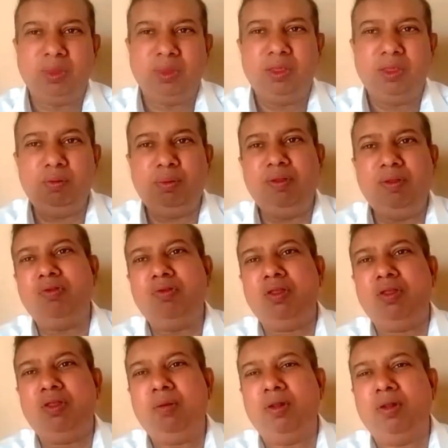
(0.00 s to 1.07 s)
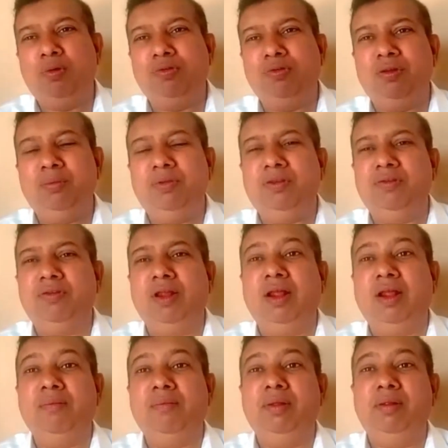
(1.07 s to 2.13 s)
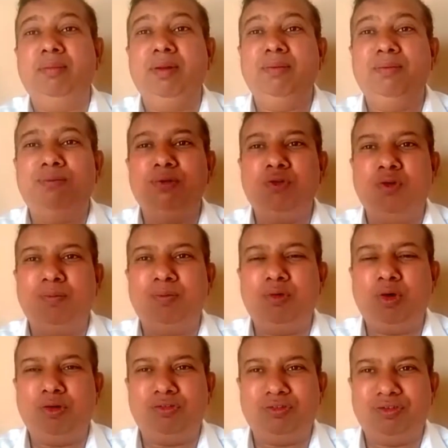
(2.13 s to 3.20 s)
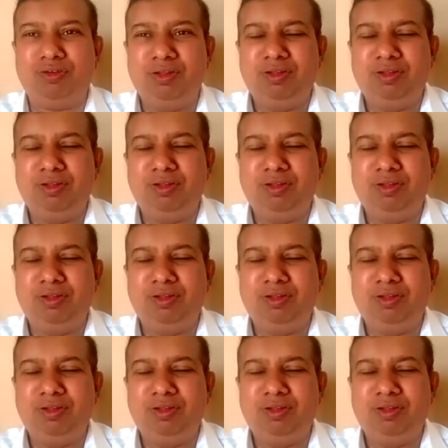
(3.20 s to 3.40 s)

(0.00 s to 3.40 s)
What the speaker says: Even some cloud services are available free of cost.